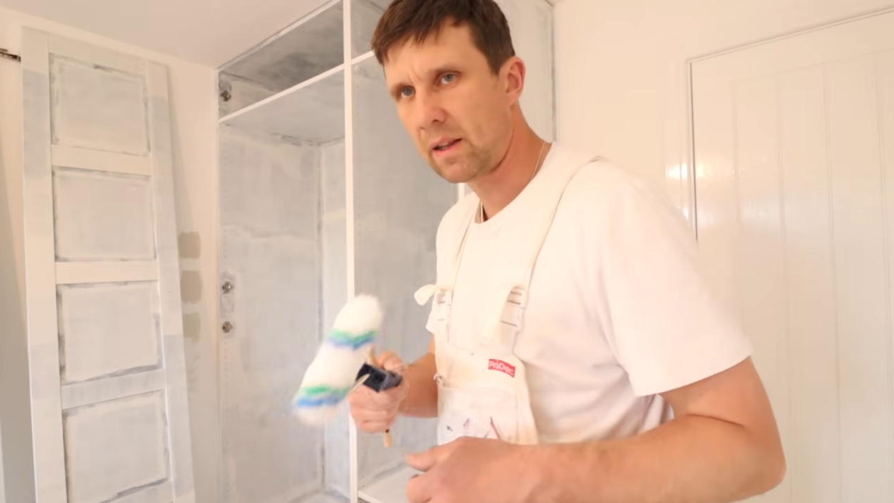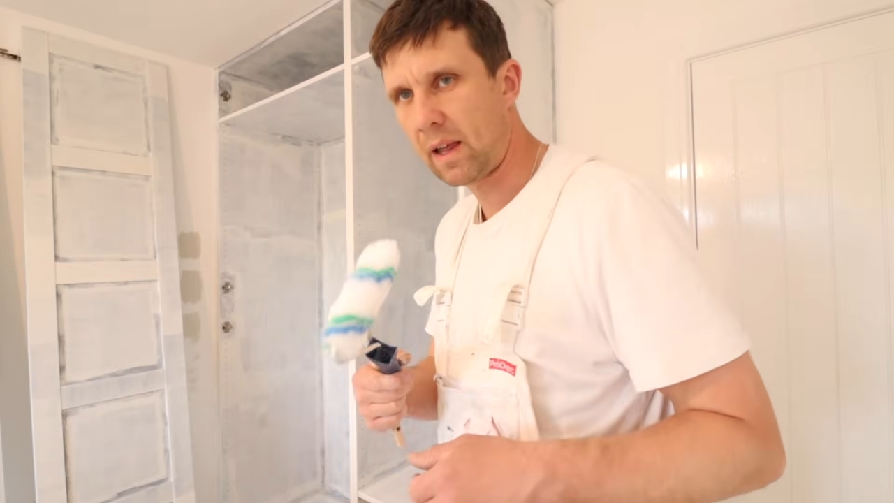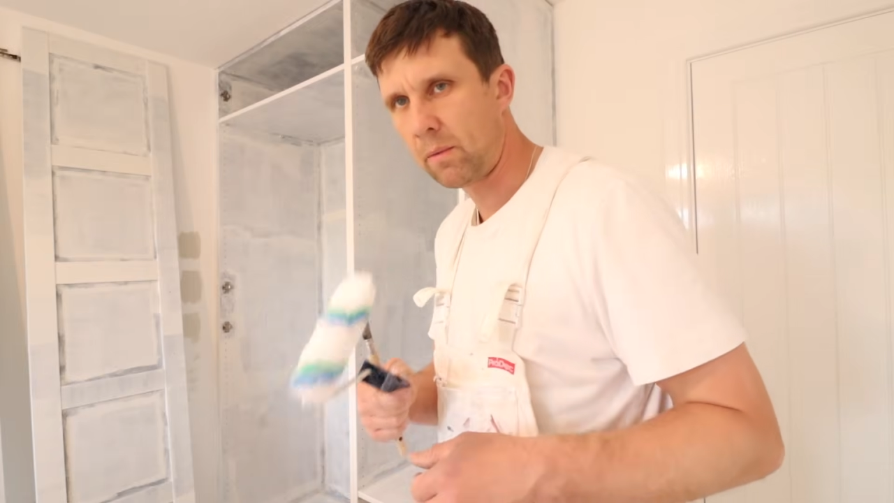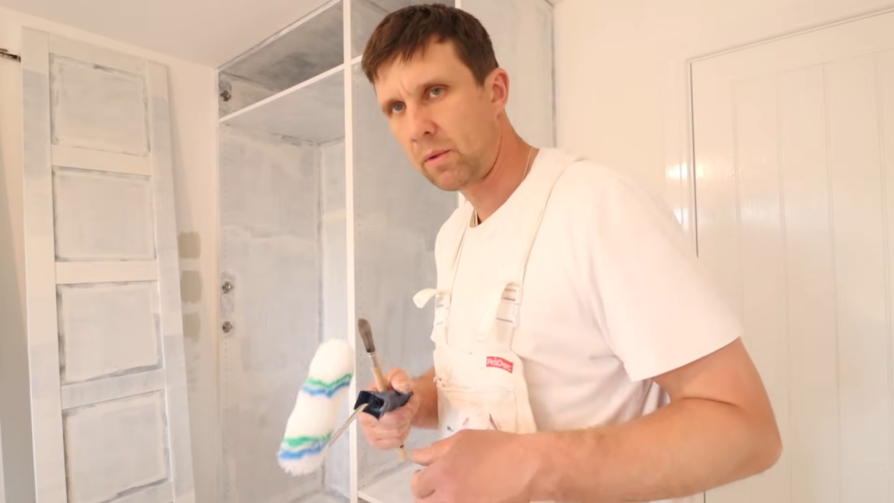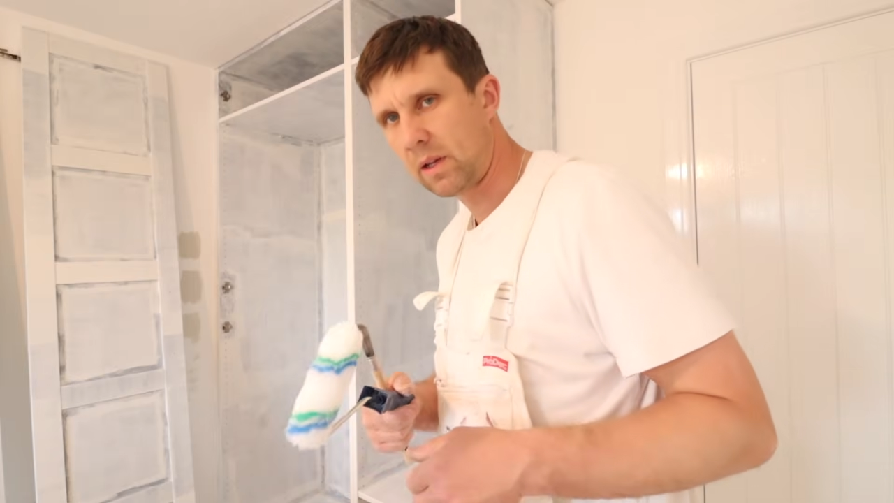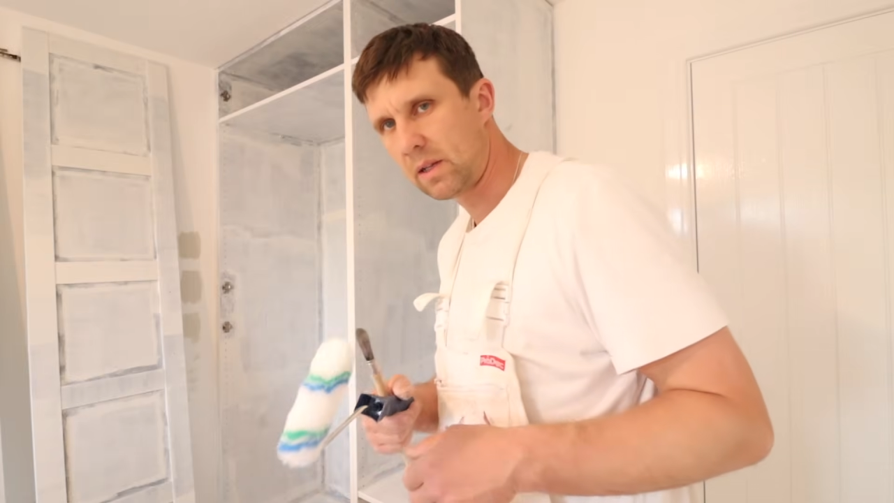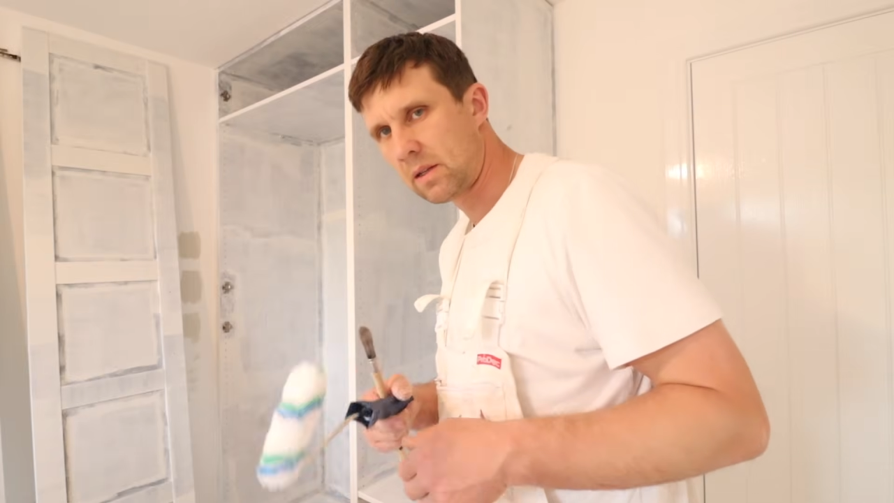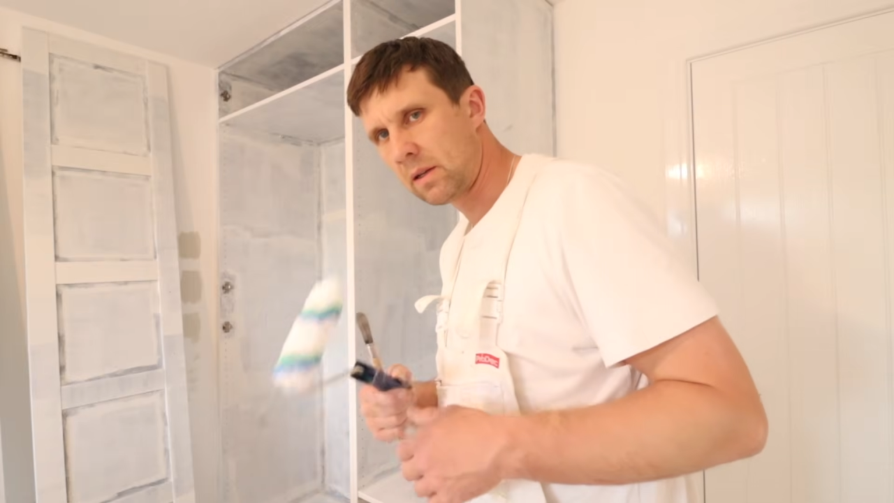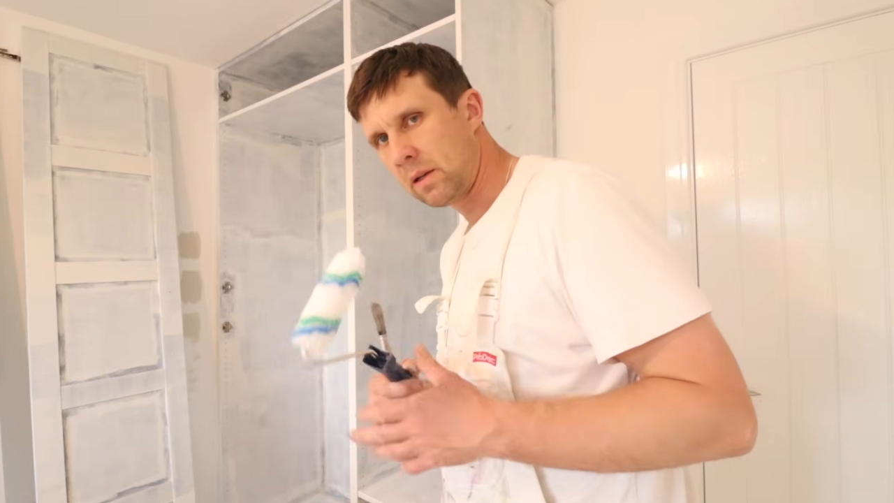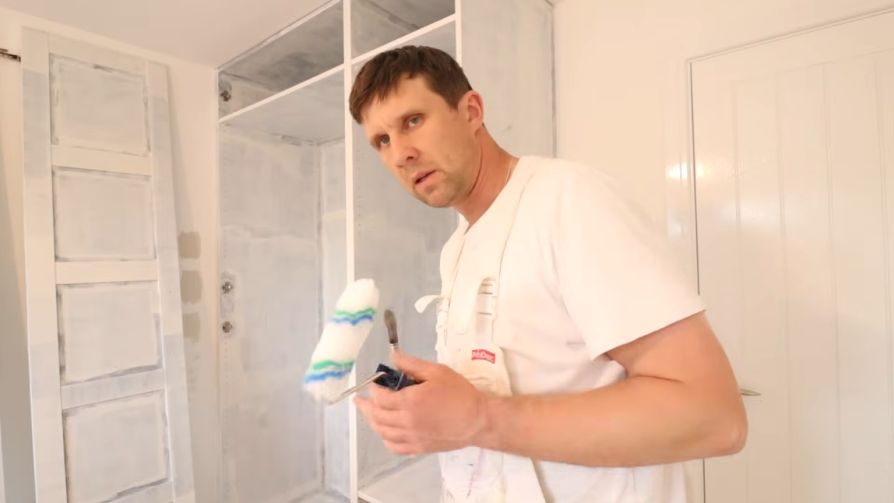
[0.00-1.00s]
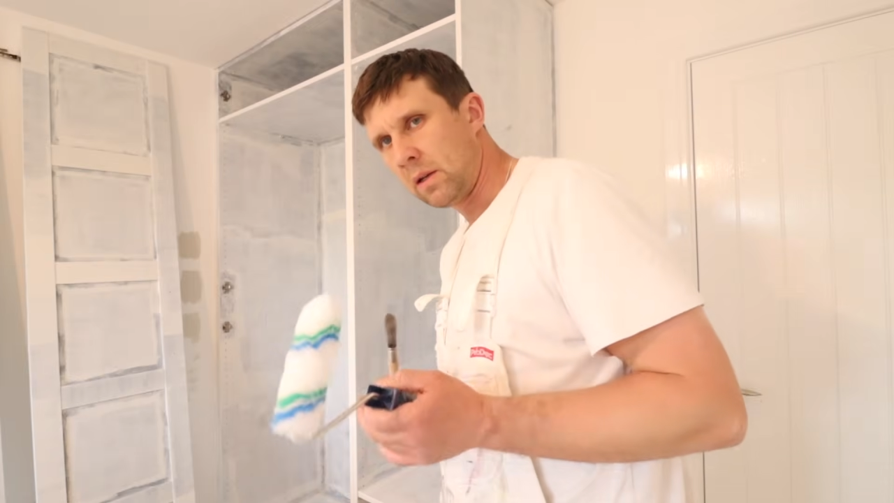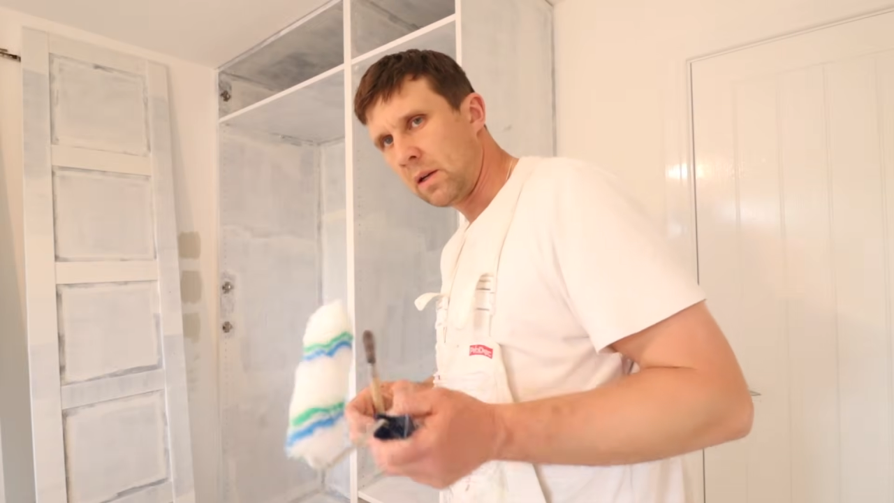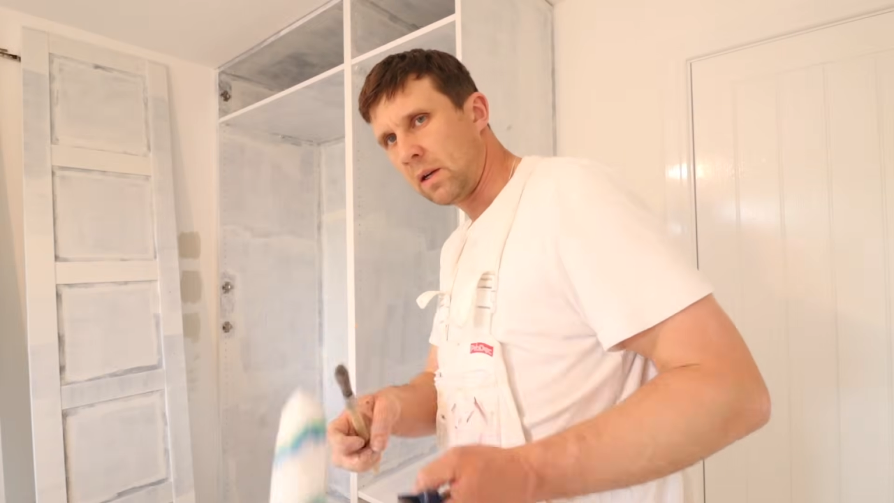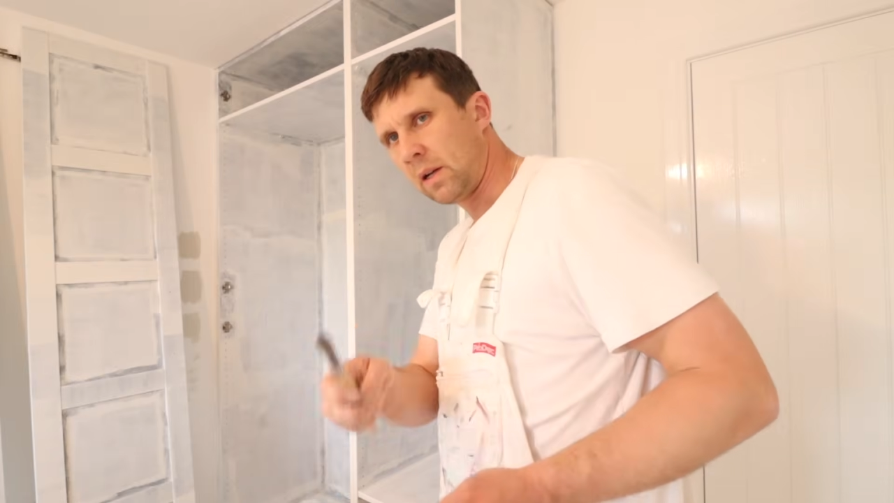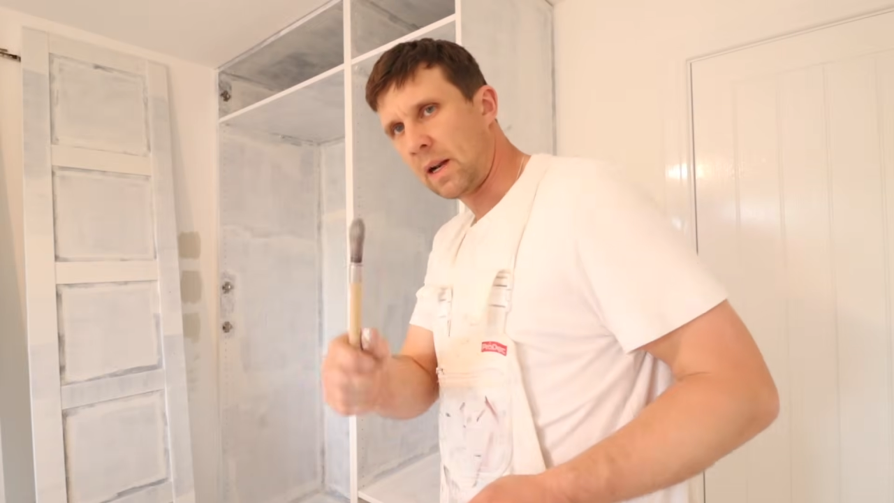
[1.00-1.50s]
of that with this,
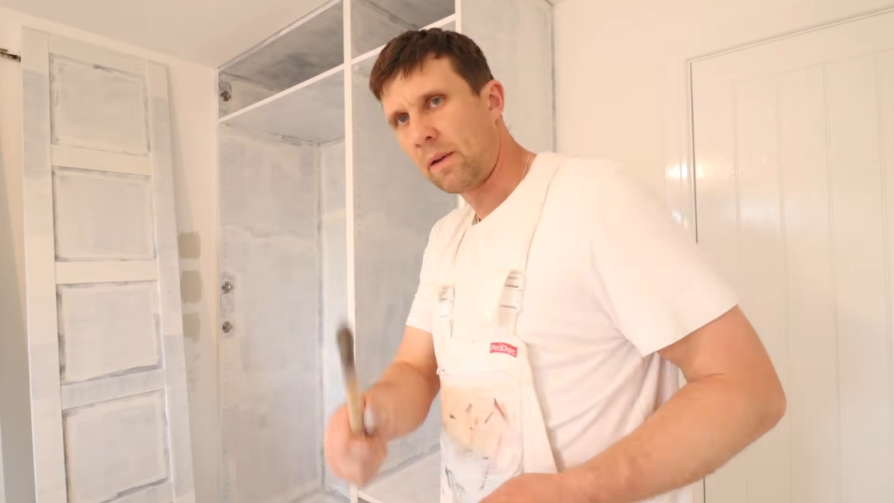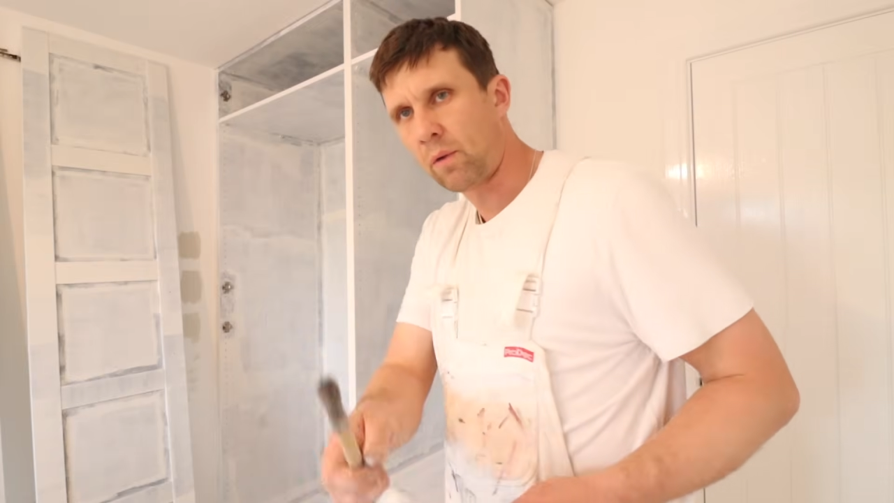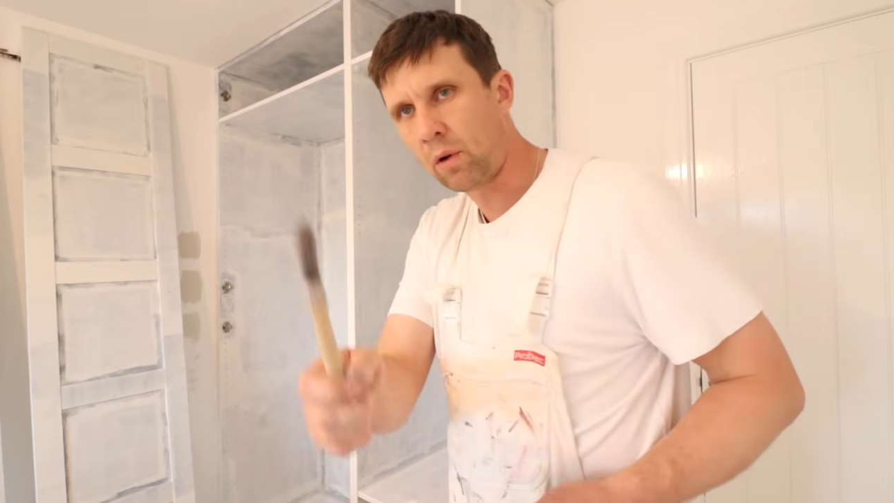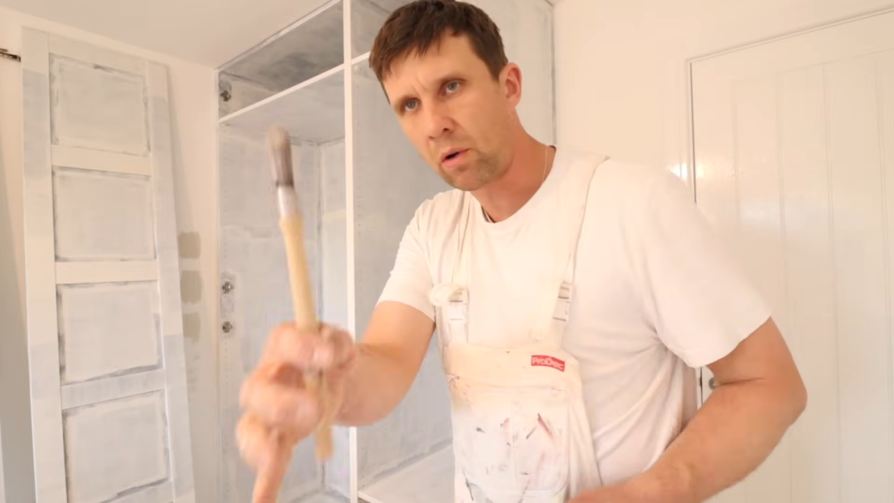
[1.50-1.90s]
and then I've got